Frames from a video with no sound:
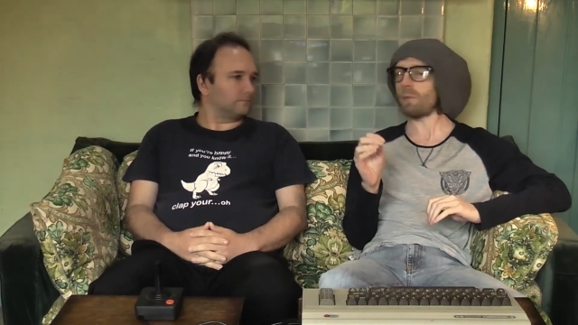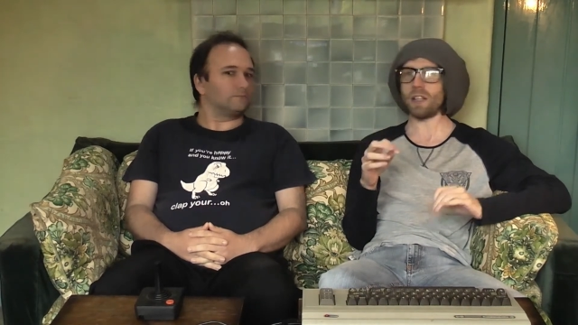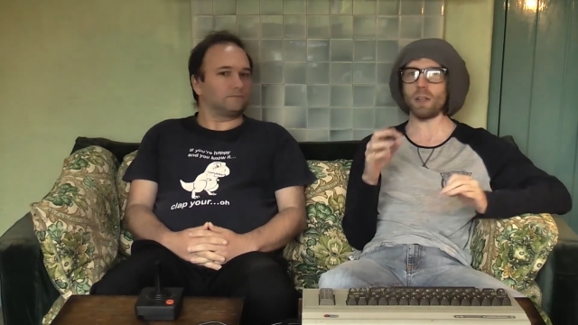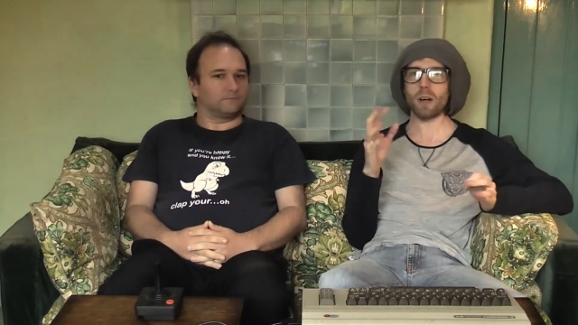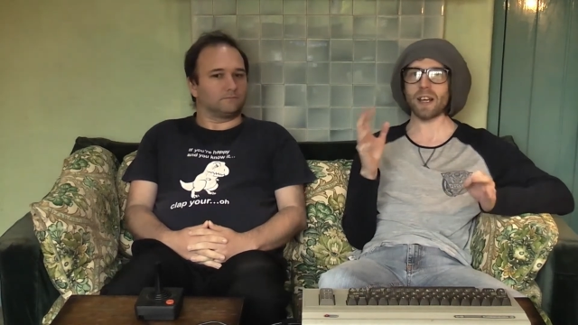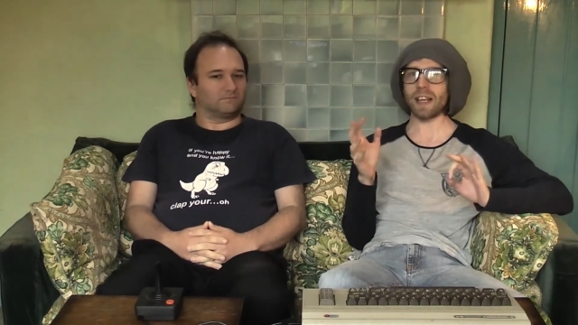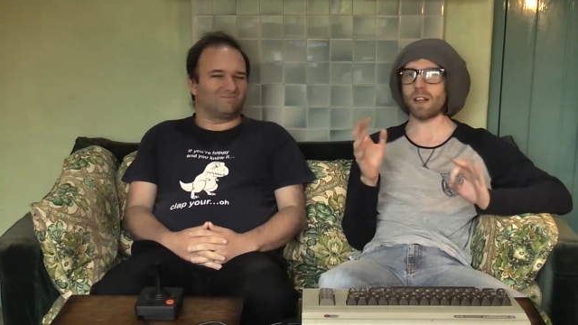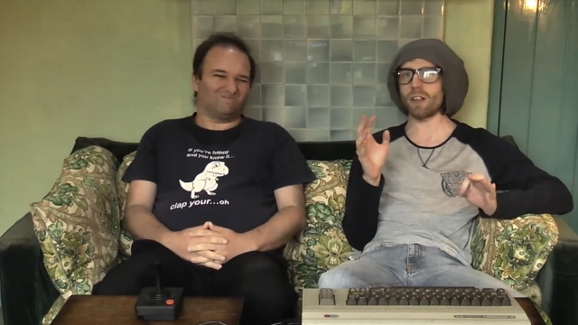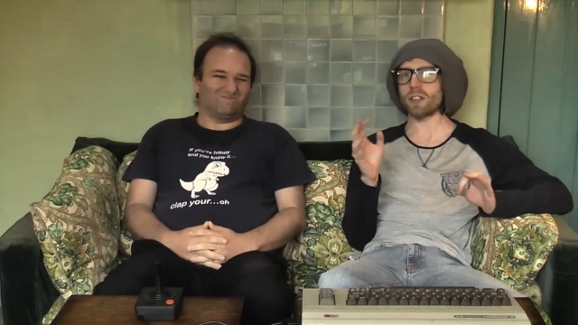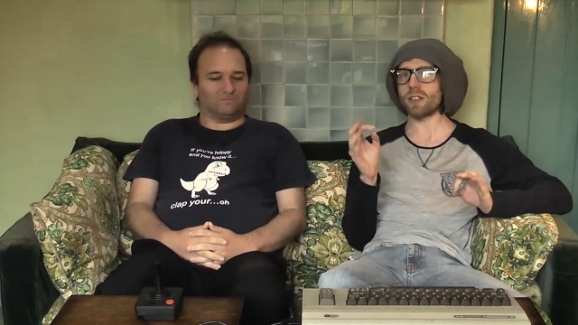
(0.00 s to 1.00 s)
Speaker 1: I mean, you might
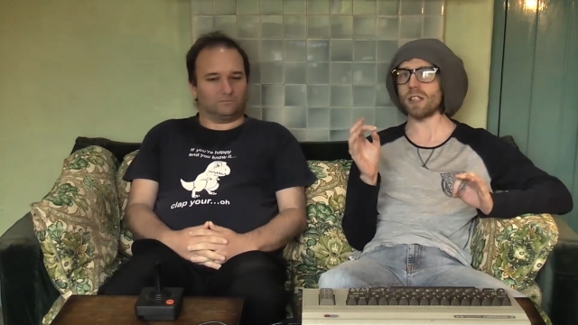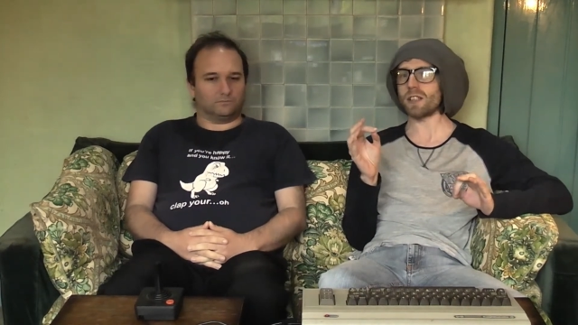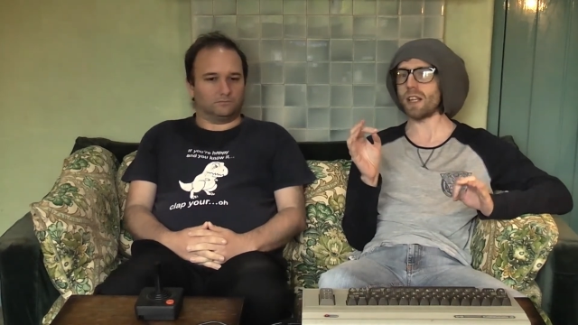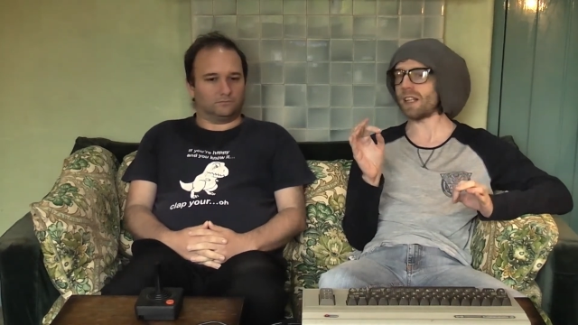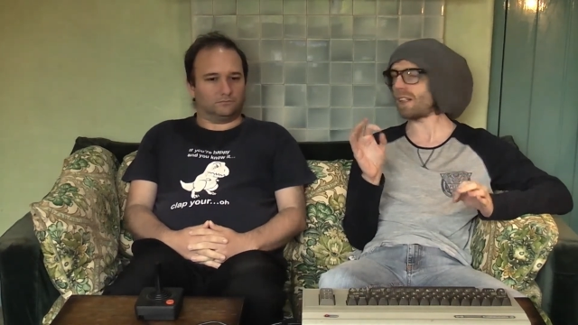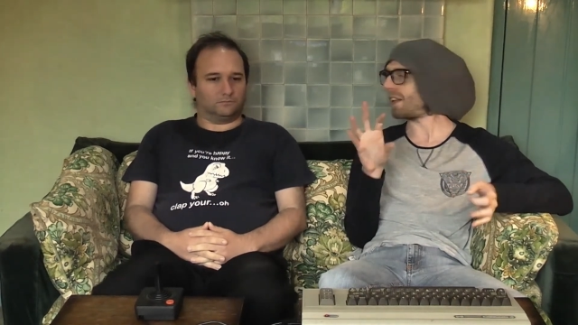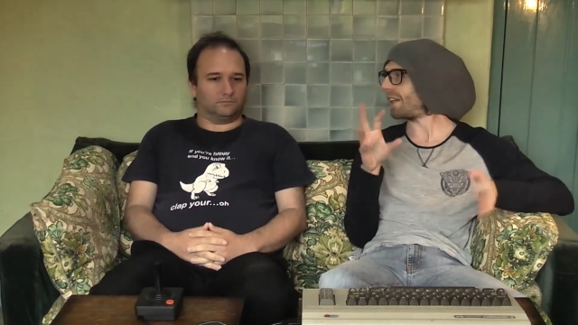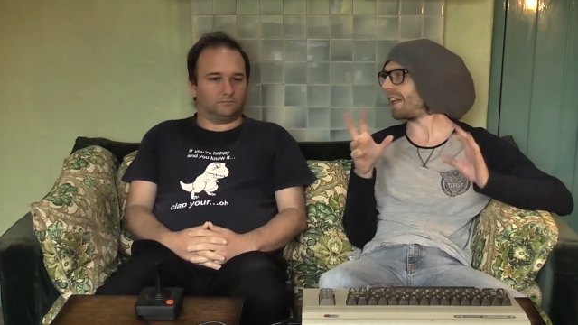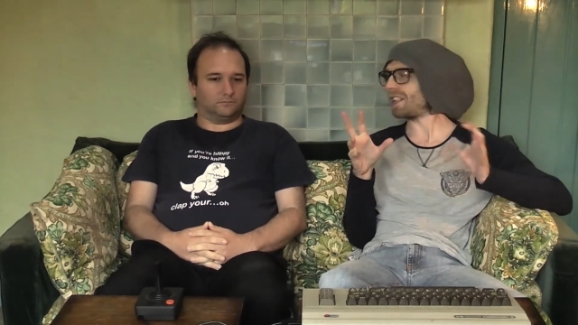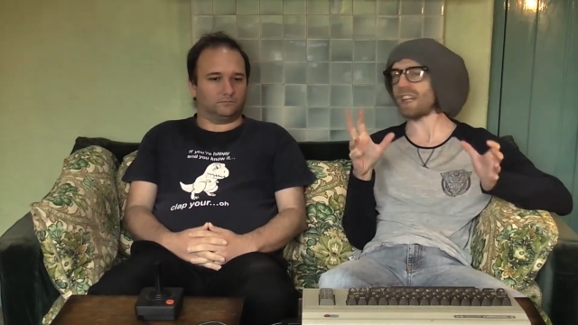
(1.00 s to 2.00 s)
get lost in a, in
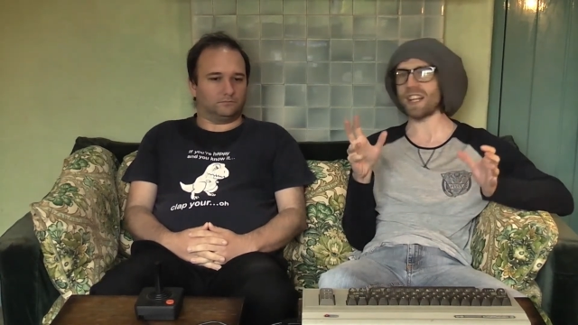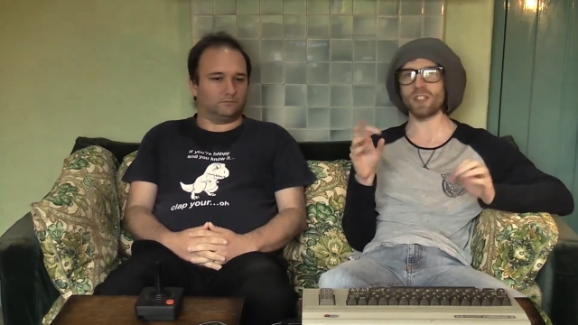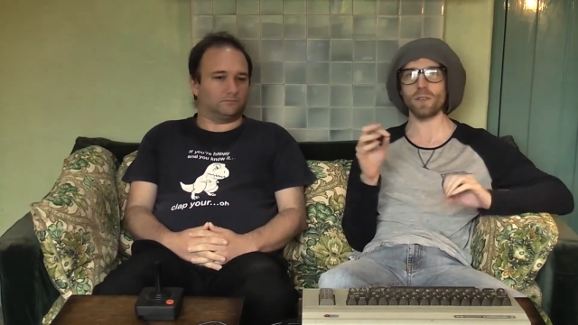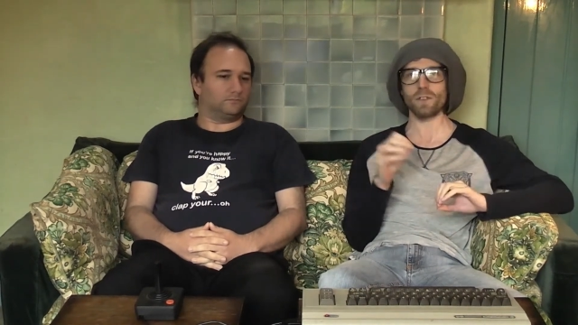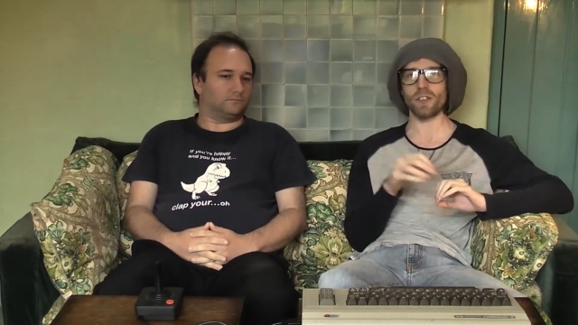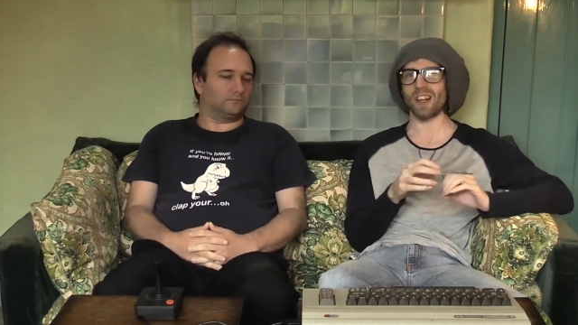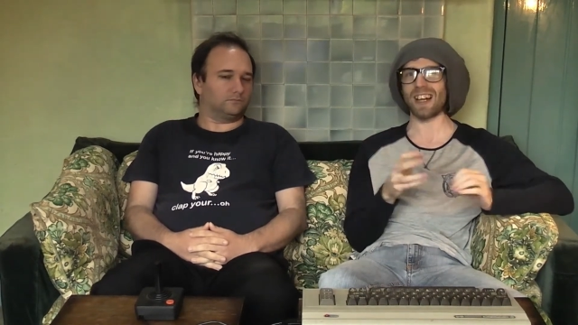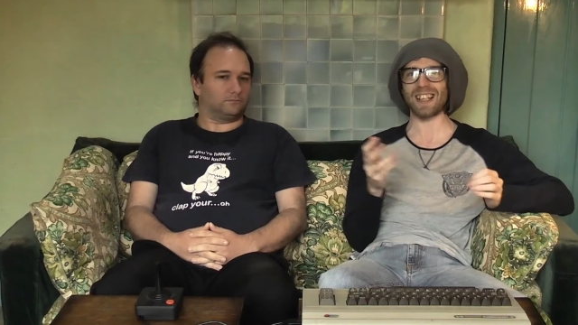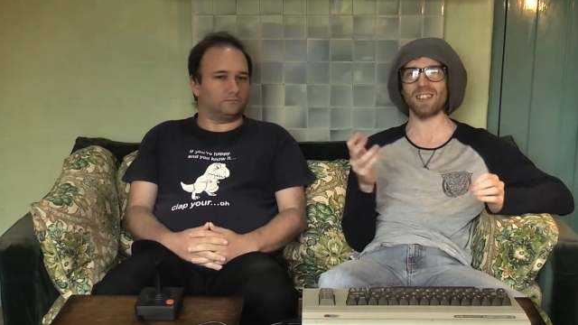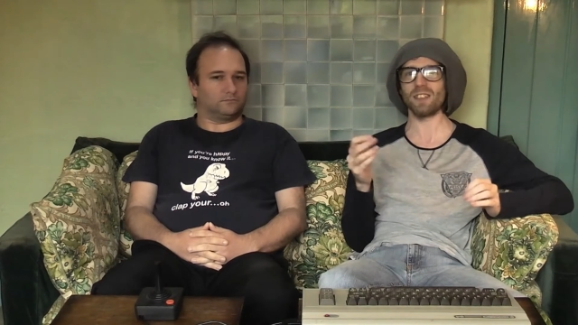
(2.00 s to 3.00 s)
a in a section for
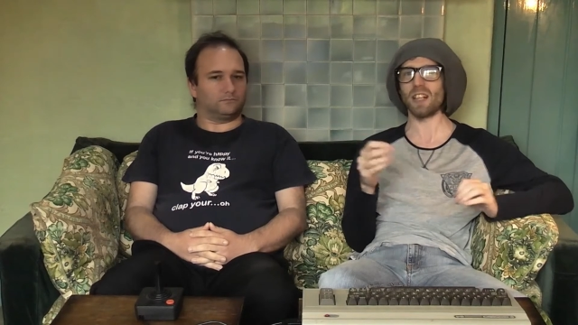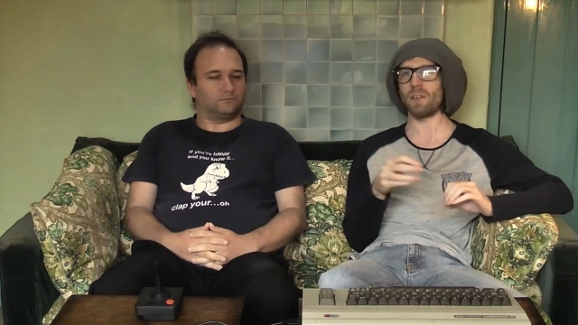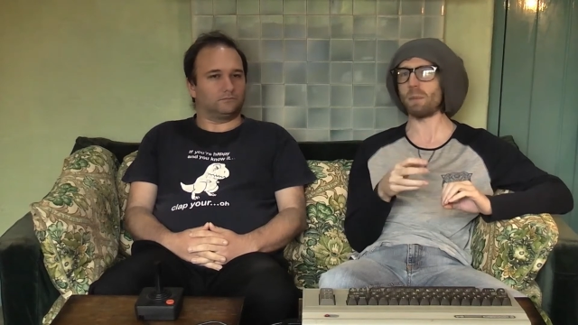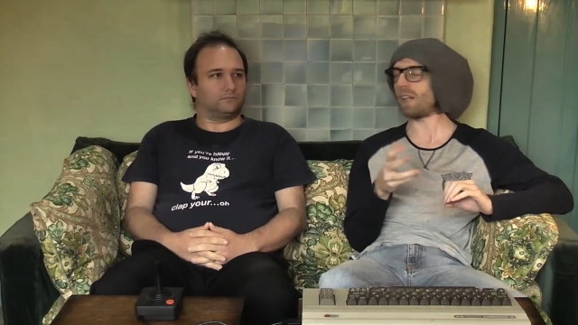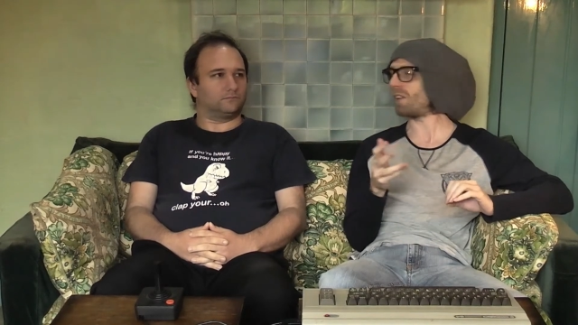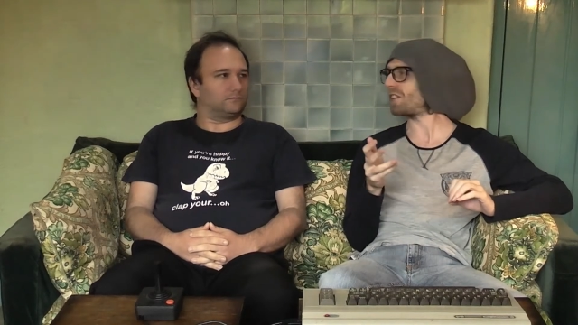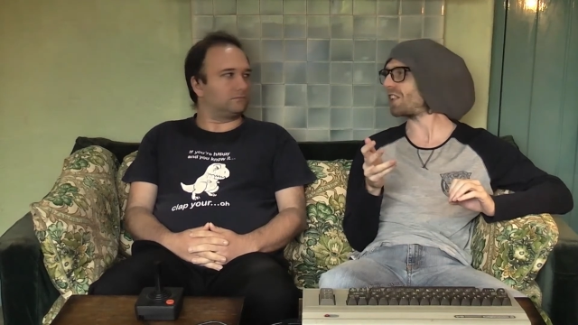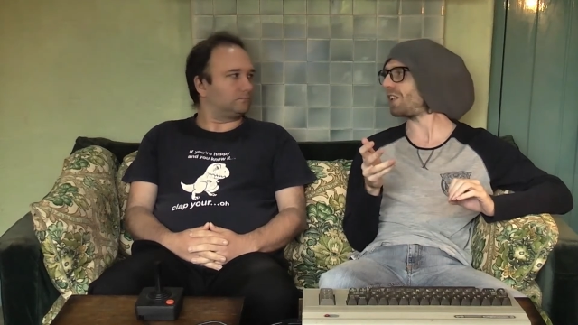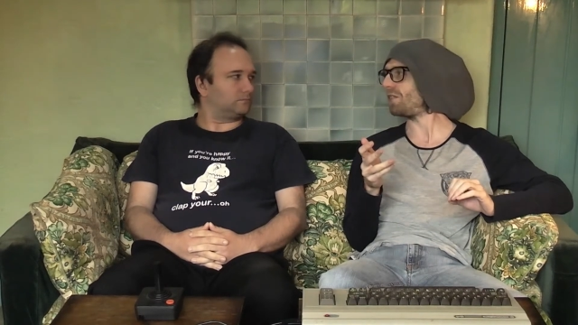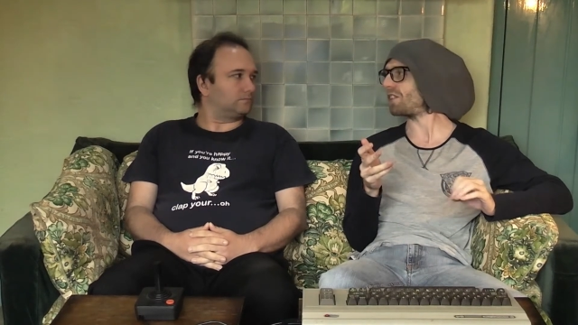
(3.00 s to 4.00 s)
like a minute or
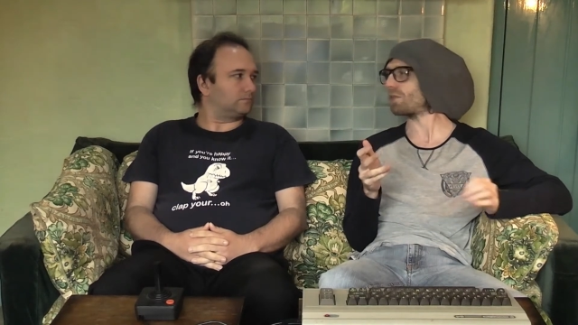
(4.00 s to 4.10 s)
two,